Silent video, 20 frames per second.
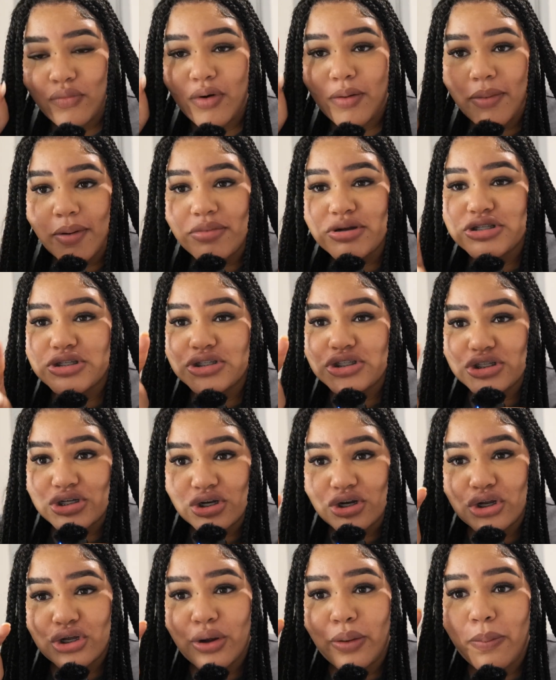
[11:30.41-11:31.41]
Remember to
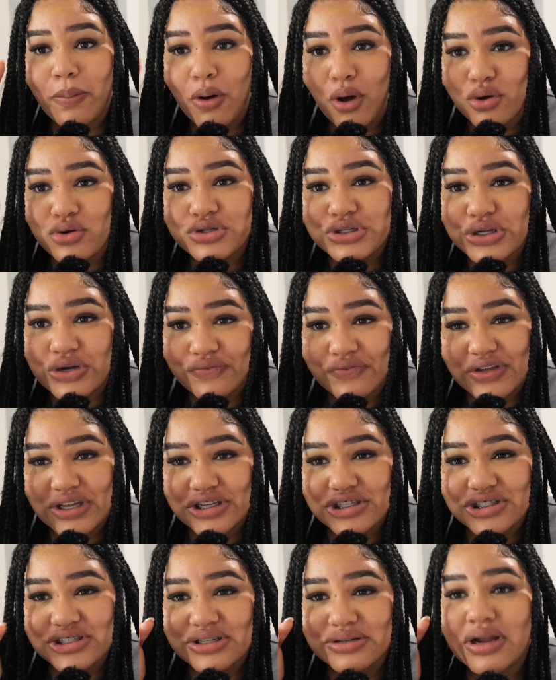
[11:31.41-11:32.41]
turn on your post
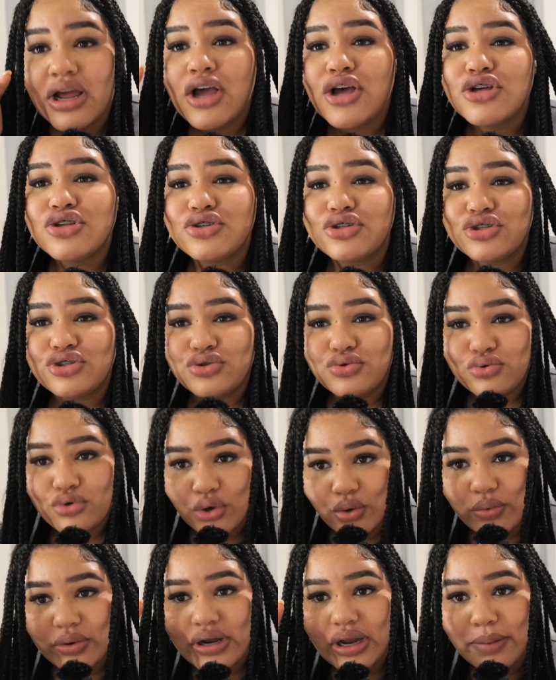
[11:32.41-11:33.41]
notification so that you
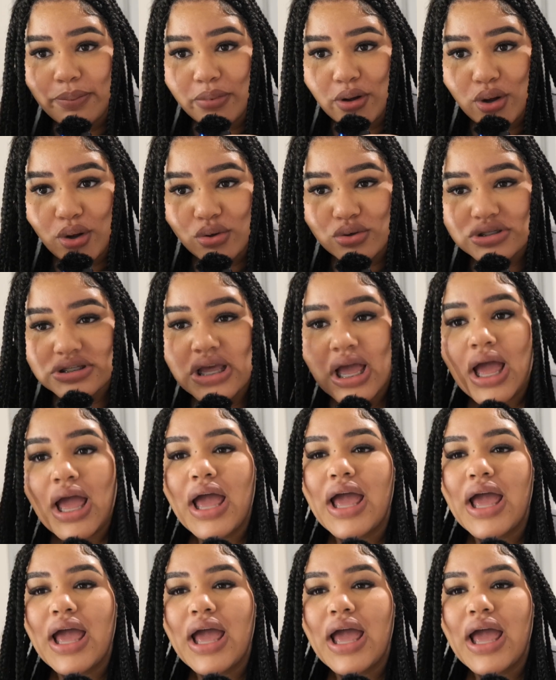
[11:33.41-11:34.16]
know when I post.